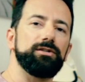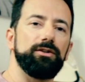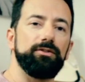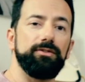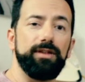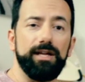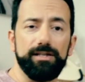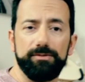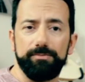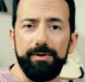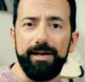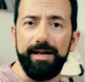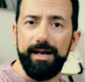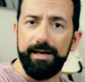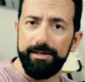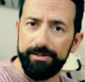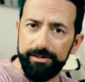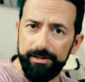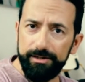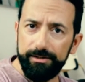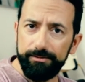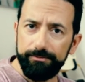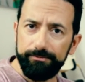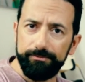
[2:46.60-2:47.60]
That's my
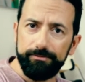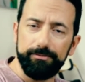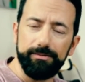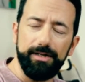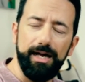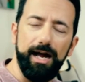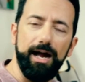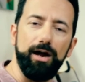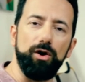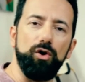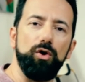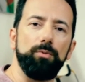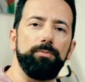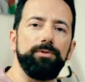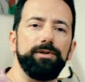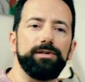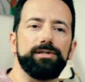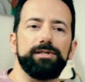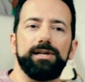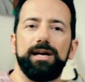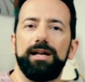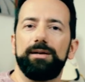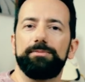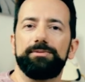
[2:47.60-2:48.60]
answer. I hope
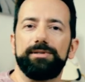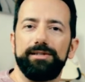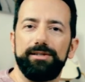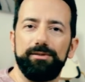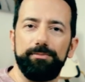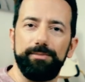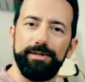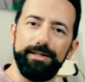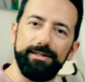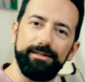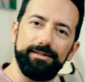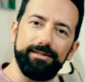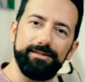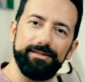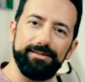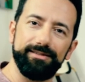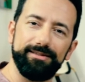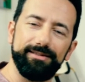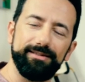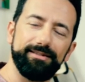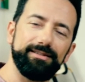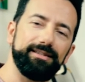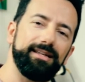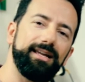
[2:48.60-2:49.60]
this helps a little bit
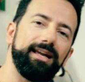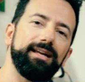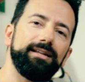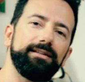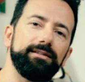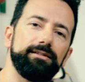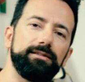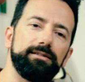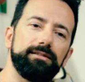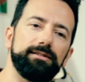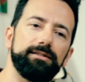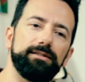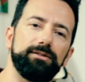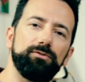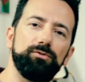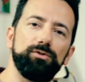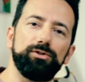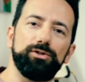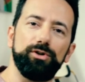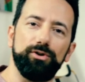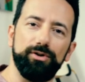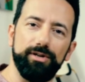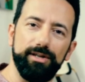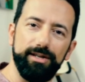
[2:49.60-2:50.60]
and
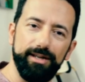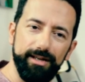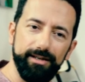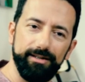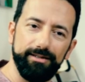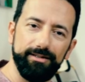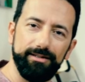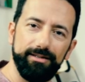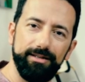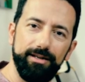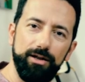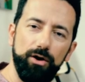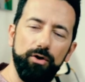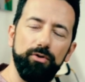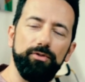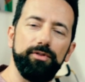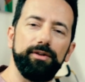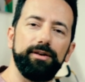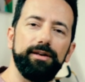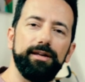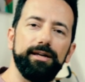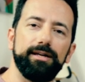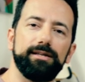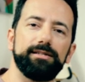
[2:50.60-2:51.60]
we'll talk again on
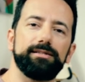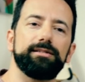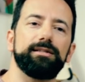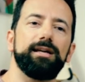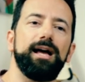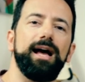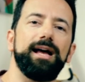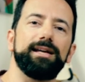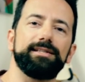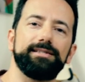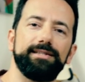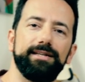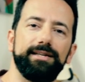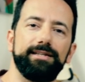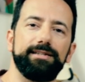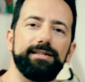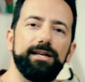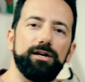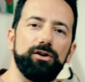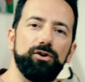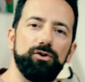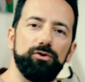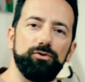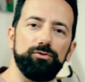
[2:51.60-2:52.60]
the next Ask the
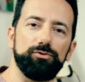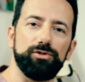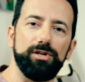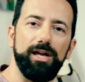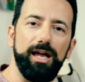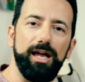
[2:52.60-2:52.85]
Guitar Coach